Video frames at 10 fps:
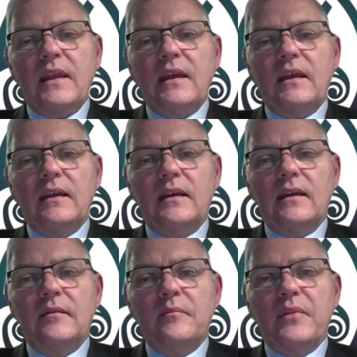
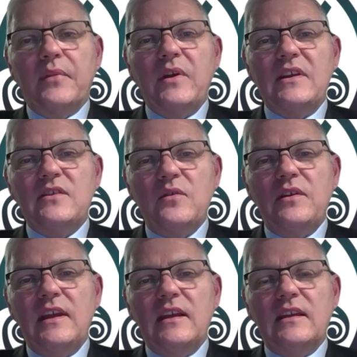Uh, but we do
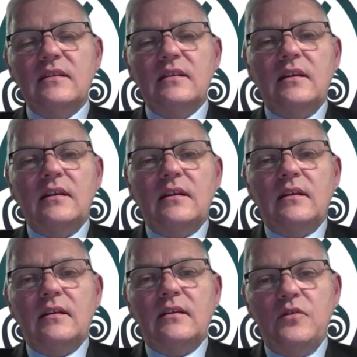need
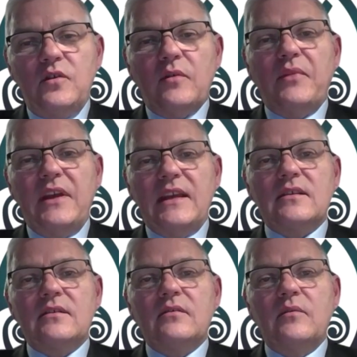to
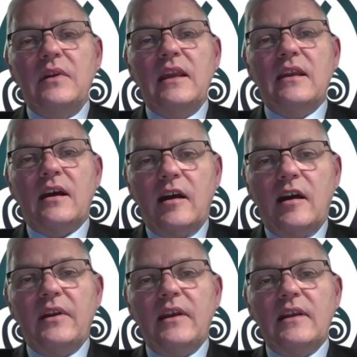compete. We need a
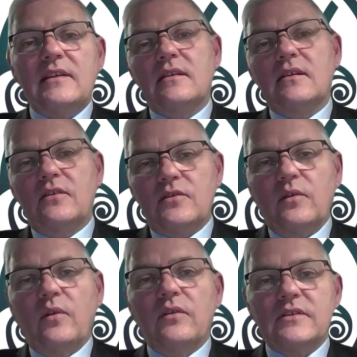harmonized
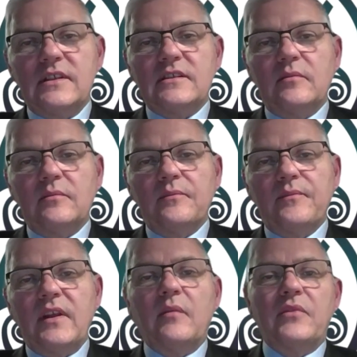control system,
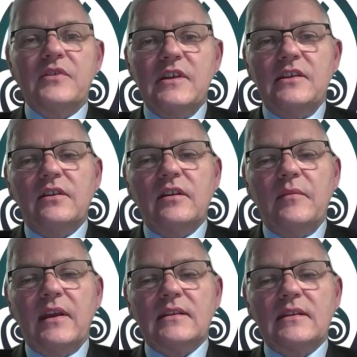a procedure that
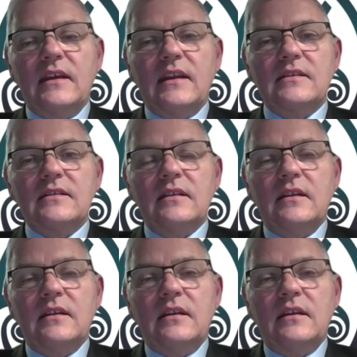makes sense,
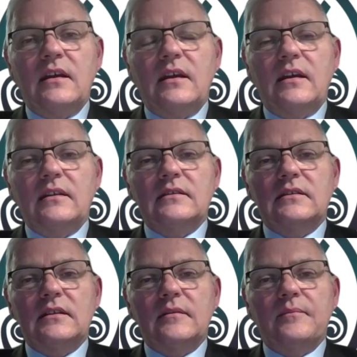and
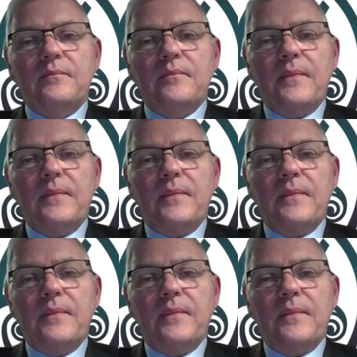um,